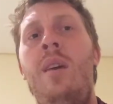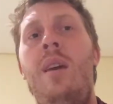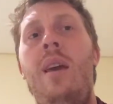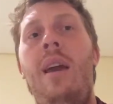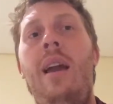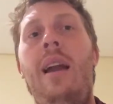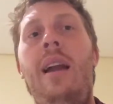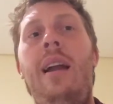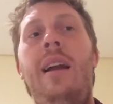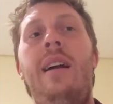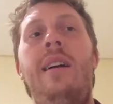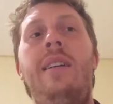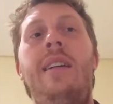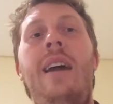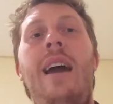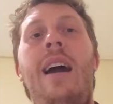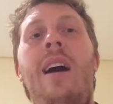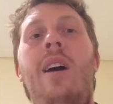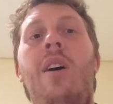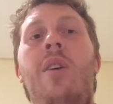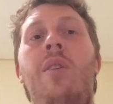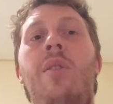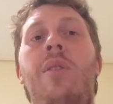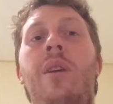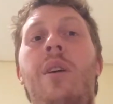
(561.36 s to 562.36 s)
and
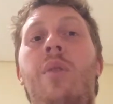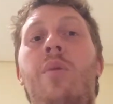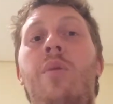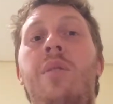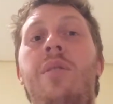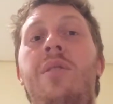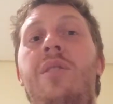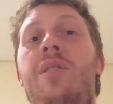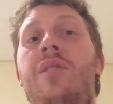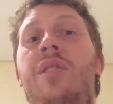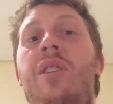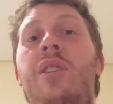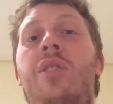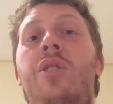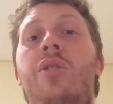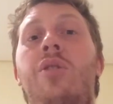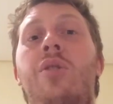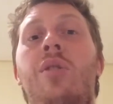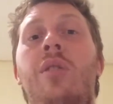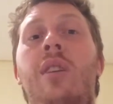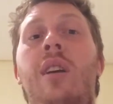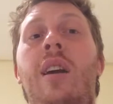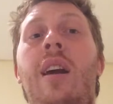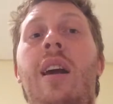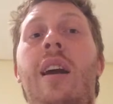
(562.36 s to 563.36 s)
how there was
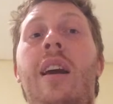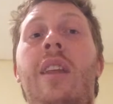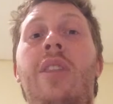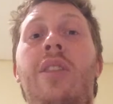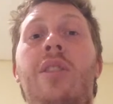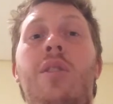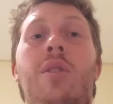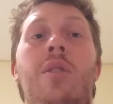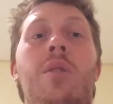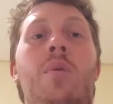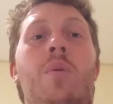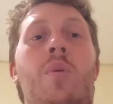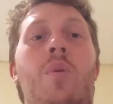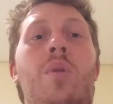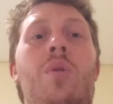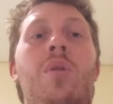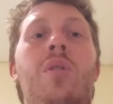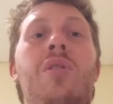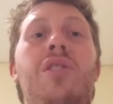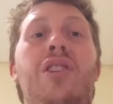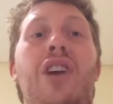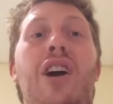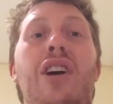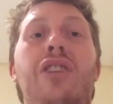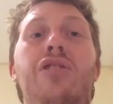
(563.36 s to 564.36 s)
essentially a third
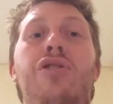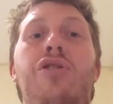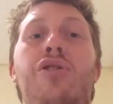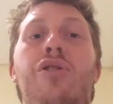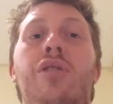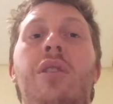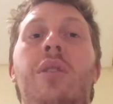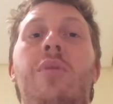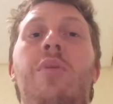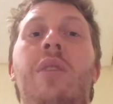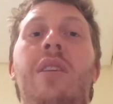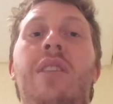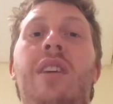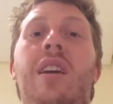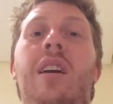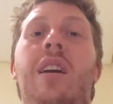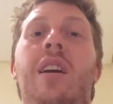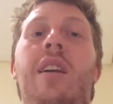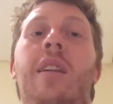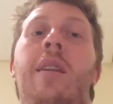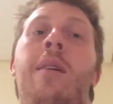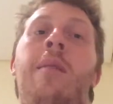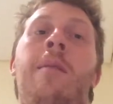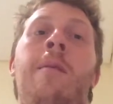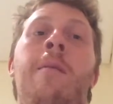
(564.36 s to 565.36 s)
world country
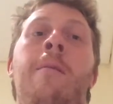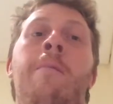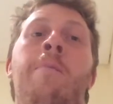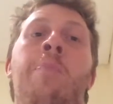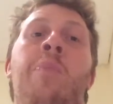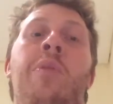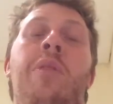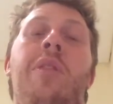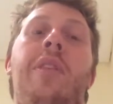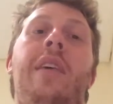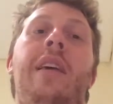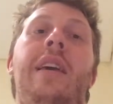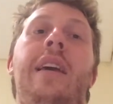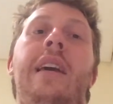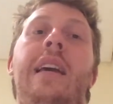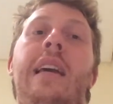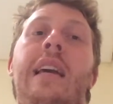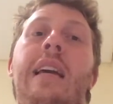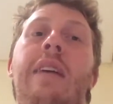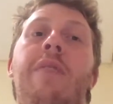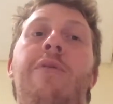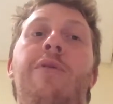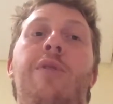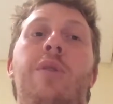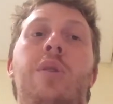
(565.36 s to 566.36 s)
within
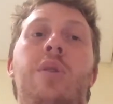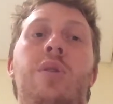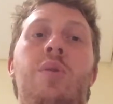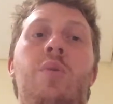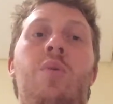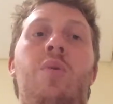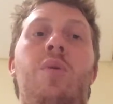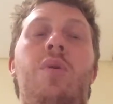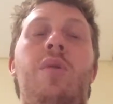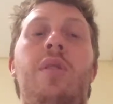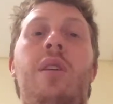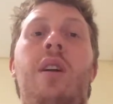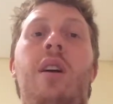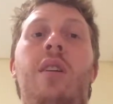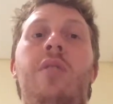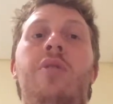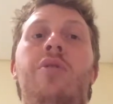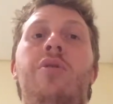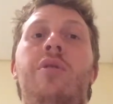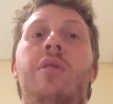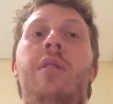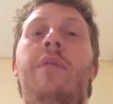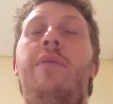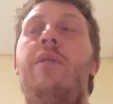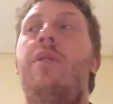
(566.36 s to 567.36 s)
the first world
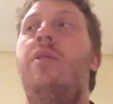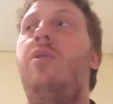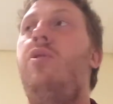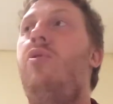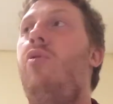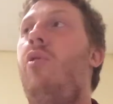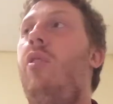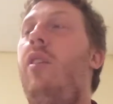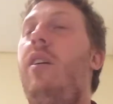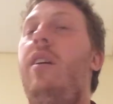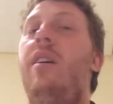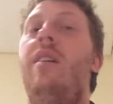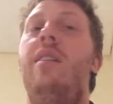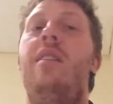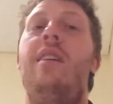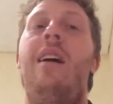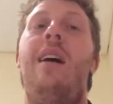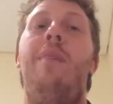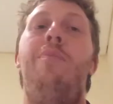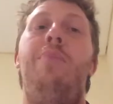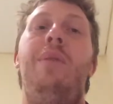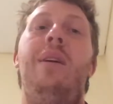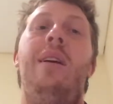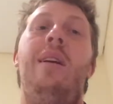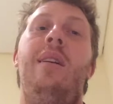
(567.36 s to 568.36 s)
country of Australia,
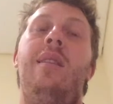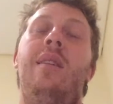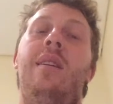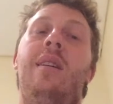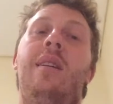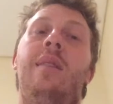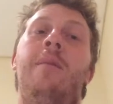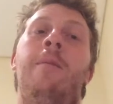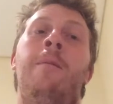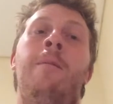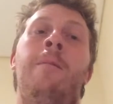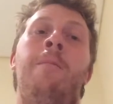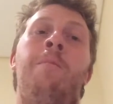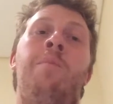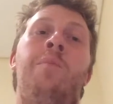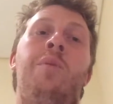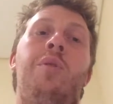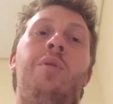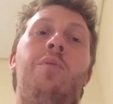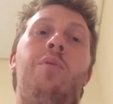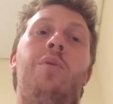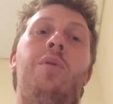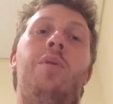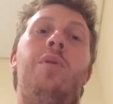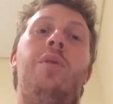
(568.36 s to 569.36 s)
that being the
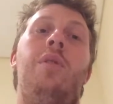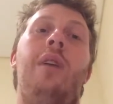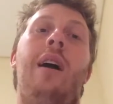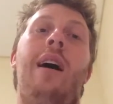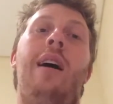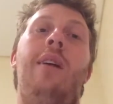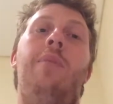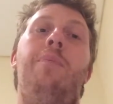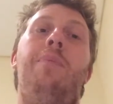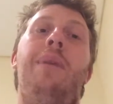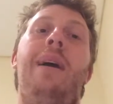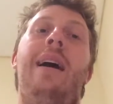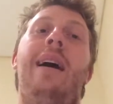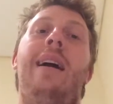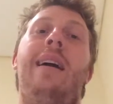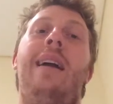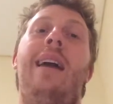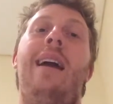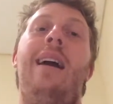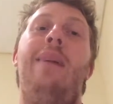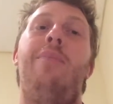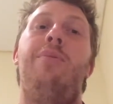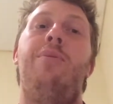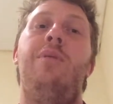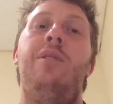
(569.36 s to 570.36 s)
rural outback
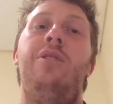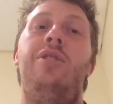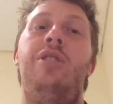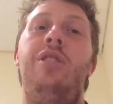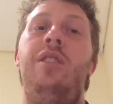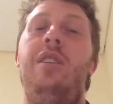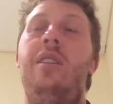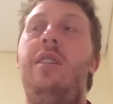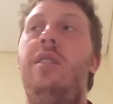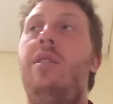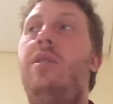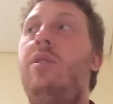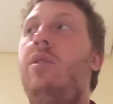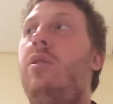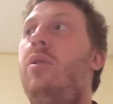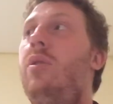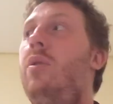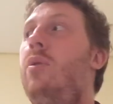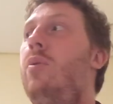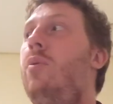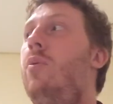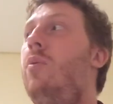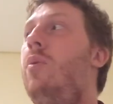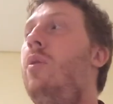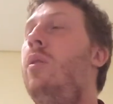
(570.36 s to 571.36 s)
Aborigines,
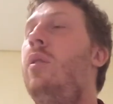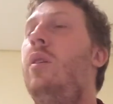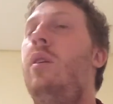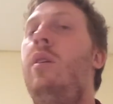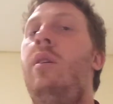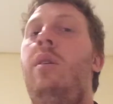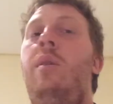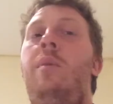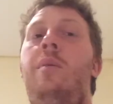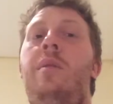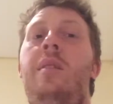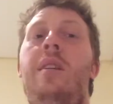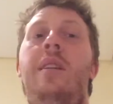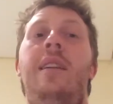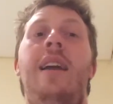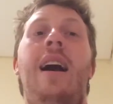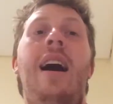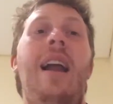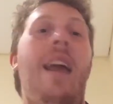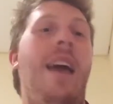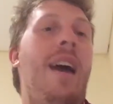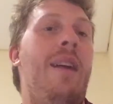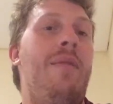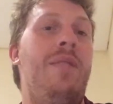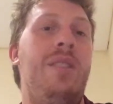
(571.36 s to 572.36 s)
who did
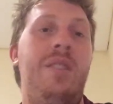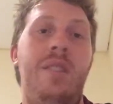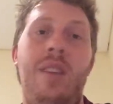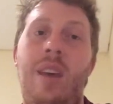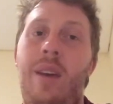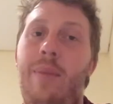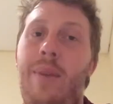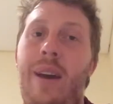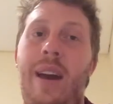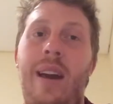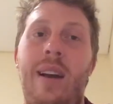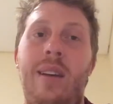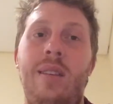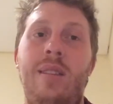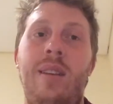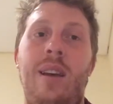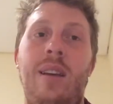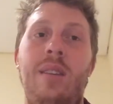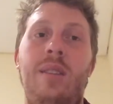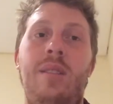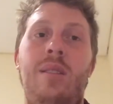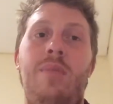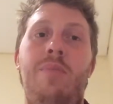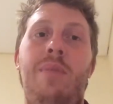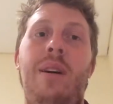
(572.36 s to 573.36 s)
not have the same
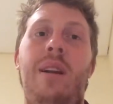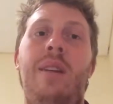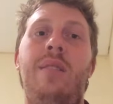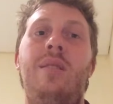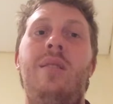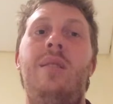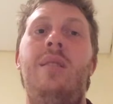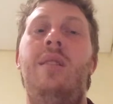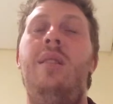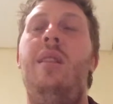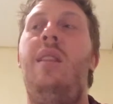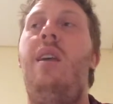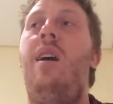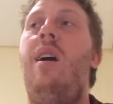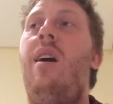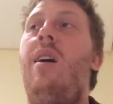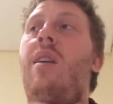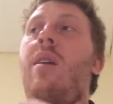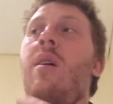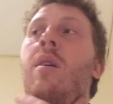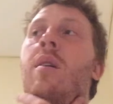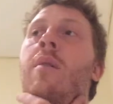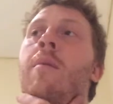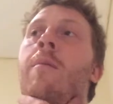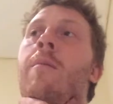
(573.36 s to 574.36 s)
access to medicine that
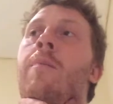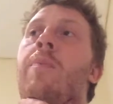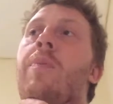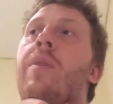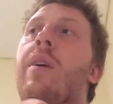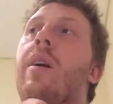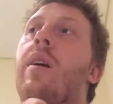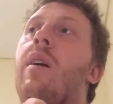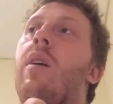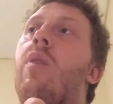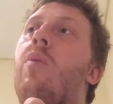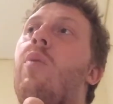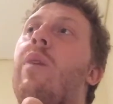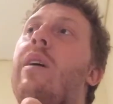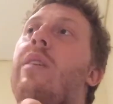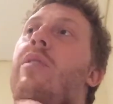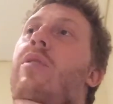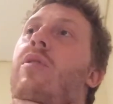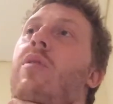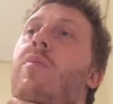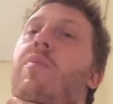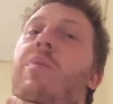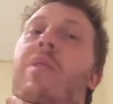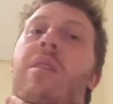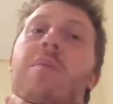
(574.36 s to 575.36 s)

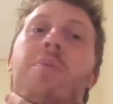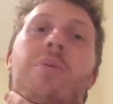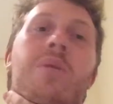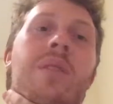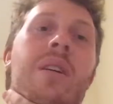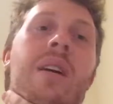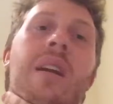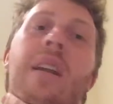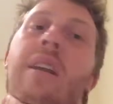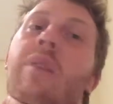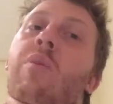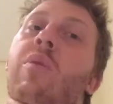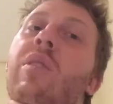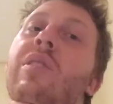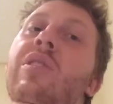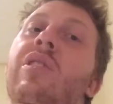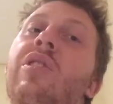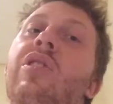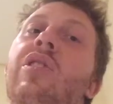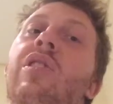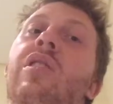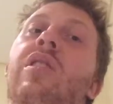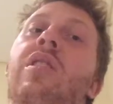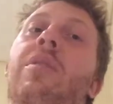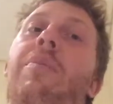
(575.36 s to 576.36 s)
Western people did. And it wasn't
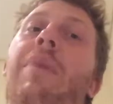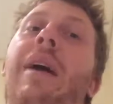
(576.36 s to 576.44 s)
just a